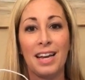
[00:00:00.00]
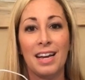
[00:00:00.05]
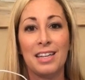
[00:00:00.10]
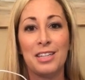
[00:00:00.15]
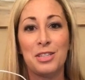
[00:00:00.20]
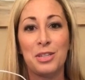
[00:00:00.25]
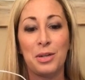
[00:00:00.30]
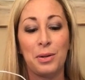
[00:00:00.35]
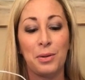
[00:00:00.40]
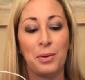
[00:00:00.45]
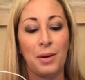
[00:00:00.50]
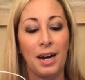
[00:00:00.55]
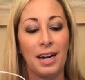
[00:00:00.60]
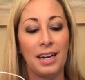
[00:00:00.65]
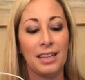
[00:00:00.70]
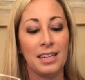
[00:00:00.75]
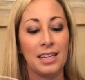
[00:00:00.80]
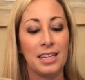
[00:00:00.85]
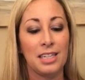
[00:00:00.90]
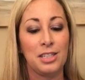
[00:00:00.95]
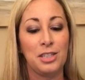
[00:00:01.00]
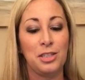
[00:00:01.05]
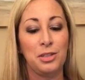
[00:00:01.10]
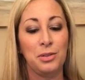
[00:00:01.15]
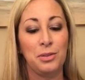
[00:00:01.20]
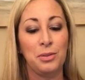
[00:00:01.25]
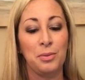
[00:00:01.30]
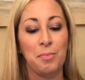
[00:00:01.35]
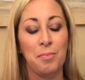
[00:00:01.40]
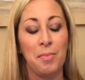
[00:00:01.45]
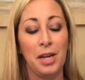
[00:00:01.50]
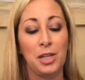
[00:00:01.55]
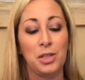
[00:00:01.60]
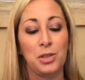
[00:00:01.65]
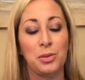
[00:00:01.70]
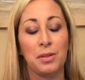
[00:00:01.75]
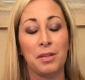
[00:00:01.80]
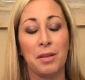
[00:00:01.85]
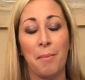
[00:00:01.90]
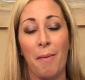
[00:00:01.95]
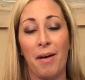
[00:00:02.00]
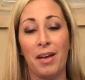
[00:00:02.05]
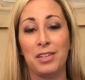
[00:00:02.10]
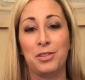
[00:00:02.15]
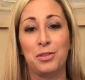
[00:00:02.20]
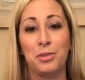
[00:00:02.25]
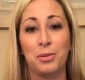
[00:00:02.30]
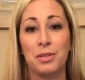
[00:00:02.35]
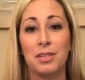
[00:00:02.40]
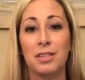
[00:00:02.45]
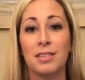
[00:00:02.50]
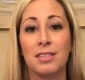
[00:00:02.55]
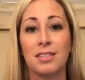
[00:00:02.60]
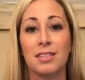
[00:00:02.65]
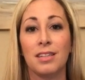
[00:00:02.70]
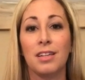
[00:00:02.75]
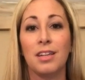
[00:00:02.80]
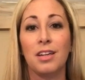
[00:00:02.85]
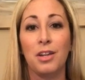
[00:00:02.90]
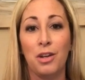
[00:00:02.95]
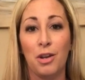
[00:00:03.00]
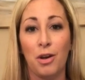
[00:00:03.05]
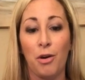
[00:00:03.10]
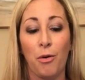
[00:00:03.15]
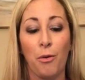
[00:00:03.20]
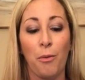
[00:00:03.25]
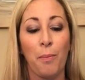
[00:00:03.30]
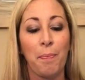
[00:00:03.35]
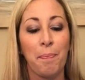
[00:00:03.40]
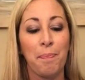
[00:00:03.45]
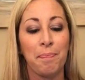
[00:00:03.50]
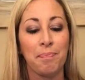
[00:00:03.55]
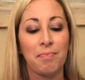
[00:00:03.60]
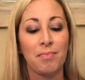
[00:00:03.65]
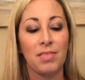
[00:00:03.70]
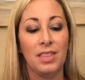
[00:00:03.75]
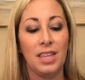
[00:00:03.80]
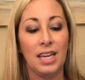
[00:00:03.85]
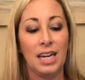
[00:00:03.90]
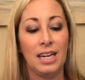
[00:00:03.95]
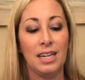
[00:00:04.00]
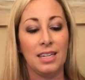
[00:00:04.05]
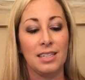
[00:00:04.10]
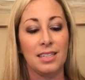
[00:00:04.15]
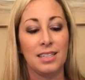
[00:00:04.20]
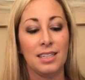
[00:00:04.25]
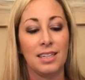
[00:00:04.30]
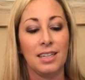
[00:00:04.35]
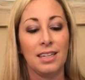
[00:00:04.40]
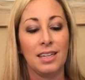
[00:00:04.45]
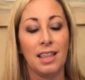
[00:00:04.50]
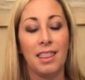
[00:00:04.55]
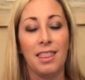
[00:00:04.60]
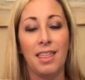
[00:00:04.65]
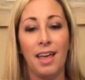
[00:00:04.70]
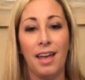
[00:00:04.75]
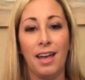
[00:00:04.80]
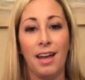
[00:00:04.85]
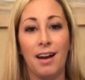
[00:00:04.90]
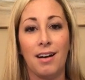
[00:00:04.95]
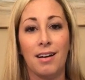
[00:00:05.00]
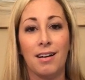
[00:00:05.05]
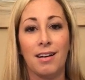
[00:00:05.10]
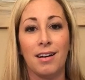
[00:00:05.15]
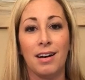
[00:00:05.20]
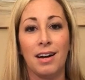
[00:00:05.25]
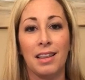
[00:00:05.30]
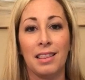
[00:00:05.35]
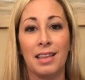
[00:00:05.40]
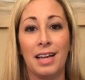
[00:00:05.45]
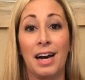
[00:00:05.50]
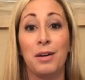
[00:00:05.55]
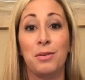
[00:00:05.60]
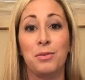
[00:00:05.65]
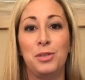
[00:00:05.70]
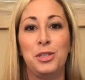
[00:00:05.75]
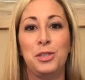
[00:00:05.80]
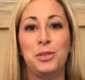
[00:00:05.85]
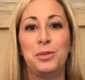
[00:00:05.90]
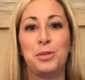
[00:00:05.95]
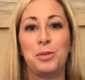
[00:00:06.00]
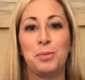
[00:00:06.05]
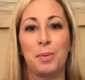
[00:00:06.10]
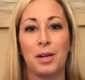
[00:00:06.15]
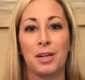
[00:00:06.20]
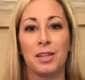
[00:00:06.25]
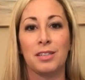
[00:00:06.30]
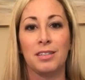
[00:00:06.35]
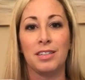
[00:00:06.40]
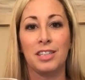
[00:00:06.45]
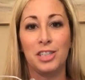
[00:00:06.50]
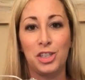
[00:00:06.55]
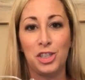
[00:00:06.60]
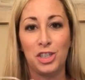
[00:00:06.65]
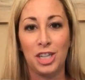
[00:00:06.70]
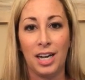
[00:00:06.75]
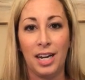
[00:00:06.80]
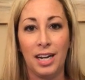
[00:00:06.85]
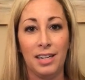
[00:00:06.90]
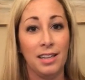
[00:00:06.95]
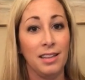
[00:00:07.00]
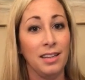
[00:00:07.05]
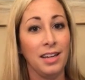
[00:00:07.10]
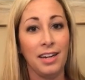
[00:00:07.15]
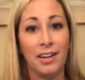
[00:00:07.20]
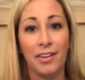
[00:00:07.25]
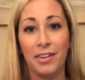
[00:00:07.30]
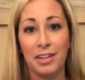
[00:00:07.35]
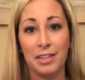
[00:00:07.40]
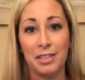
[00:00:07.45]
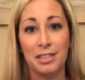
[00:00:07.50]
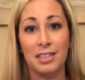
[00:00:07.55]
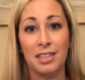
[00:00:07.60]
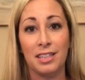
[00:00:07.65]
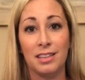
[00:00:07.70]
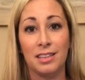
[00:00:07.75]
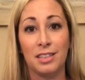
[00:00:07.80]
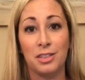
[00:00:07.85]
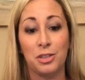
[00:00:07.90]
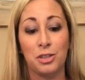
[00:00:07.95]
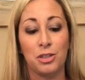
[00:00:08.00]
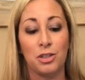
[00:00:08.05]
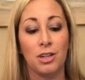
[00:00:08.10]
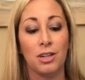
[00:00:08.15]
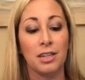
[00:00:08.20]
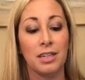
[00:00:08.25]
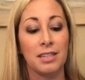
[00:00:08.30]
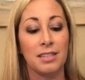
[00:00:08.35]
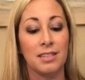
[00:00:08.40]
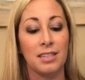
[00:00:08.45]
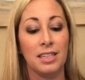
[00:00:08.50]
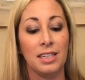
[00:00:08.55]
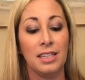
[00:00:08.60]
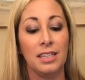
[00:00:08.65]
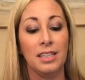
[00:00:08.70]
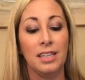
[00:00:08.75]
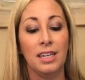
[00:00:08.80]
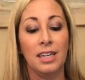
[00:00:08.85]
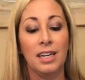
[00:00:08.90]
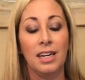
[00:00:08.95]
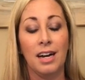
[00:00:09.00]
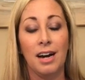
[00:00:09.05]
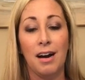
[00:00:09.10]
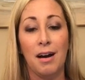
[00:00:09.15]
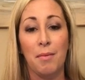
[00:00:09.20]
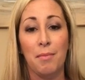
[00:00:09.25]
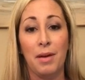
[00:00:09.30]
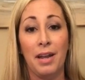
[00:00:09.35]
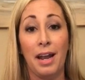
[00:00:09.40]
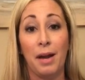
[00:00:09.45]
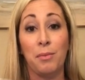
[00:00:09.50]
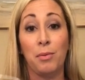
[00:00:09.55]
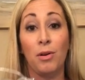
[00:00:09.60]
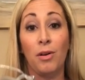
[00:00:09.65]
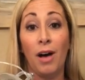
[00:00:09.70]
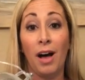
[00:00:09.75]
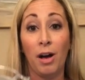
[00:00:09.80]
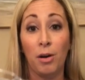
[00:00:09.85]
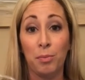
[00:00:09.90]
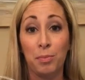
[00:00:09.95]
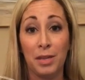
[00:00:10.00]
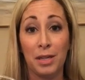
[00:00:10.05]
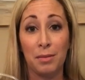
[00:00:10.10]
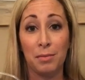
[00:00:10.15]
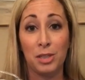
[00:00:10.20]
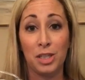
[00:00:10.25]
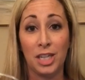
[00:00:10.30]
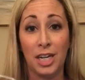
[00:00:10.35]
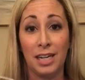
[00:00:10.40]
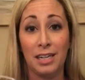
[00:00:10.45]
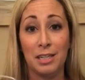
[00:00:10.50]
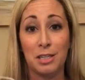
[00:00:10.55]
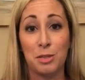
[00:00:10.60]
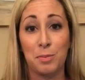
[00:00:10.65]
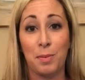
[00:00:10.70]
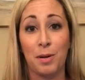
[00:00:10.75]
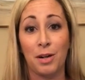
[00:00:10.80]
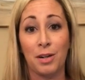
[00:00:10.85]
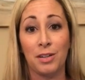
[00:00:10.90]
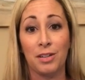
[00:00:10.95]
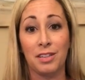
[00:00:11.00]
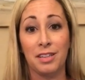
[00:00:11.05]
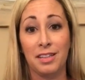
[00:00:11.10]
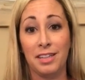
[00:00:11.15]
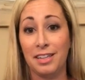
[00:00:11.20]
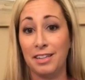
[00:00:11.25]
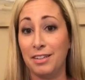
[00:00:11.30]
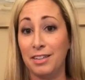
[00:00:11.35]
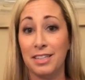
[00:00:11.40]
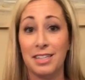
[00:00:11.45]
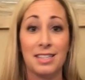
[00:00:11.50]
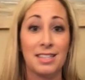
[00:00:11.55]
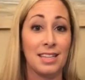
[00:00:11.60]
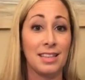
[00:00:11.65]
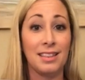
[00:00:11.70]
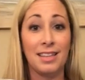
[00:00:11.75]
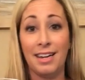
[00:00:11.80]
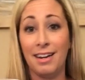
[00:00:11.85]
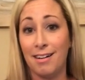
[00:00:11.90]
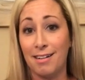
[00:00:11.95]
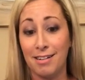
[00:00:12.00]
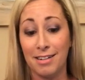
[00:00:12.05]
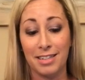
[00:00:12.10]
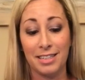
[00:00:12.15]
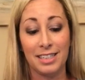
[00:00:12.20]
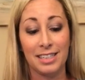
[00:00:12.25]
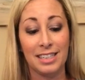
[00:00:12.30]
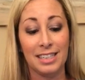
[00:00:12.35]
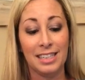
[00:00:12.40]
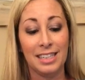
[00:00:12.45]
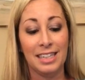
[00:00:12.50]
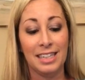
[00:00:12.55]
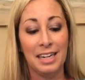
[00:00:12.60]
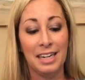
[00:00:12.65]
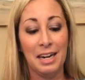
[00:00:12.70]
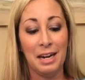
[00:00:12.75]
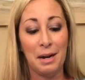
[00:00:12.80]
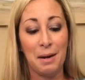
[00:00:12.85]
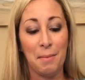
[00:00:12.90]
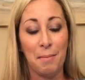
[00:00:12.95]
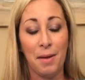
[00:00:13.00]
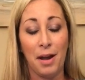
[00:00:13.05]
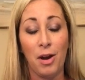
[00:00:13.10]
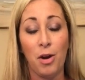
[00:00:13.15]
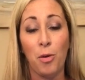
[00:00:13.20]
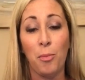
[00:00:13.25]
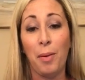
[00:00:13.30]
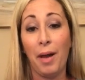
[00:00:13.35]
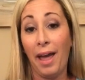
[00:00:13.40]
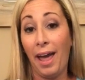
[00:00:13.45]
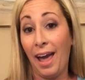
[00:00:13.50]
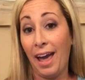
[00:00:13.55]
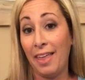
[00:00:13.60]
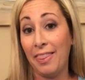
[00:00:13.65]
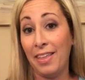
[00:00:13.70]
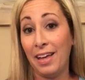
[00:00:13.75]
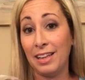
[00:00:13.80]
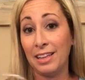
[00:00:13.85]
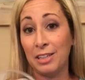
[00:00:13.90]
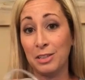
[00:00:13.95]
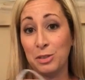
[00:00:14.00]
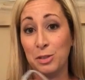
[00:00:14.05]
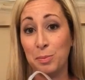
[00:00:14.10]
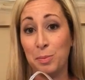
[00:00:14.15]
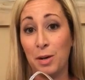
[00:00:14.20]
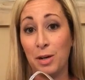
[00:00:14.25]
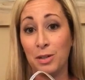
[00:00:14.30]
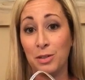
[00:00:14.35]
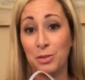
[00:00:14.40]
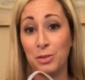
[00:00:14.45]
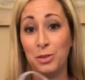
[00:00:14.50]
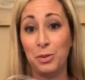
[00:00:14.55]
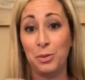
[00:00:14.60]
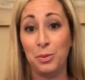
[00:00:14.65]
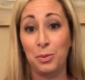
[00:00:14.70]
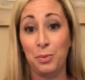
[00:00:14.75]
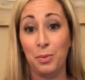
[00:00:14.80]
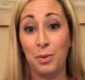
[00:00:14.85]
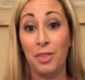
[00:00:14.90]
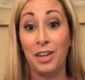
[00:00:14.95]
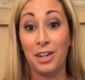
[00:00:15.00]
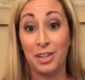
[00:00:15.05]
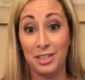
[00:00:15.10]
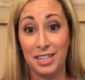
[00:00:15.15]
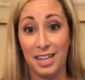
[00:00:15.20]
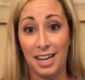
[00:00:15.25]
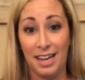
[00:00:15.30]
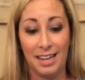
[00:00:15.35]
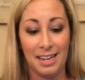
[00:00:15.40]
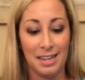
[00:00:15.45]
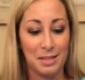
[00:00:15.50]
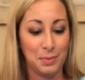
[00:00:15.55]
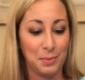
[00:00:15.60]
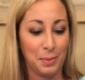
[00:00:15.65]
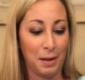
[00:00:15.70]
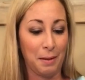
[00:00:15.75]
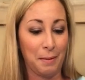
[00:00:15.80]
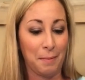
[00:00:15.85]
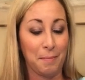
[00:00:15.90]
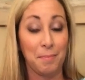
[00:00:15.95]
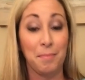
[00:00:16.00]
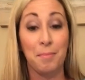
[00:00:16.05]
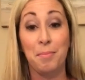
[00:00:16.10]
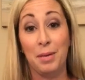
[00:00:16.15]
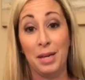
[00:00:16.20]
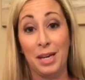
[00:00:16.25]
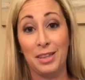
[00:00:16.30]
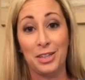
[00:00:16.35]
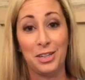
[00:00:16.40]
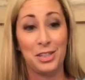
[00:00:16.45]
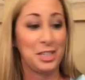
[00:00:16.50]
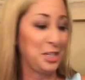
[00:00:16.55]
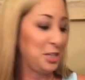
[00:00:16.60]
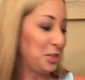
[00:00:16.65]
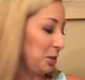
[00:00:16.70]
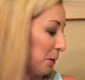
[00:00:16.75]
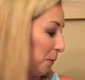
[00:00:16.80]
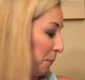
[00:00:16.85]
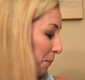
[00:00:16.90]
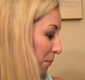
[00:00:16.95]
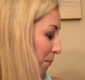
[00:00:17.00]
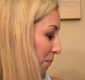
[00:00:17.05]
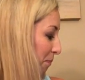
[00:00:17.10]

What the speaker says: So I like to make sure that my students know that they are allowed to sparkle and shine in the areas that they're strongest in, and I will help them shine and sparkle in the areas that they aren't. I hope I add that little sparkle to their day as well, being their teacher.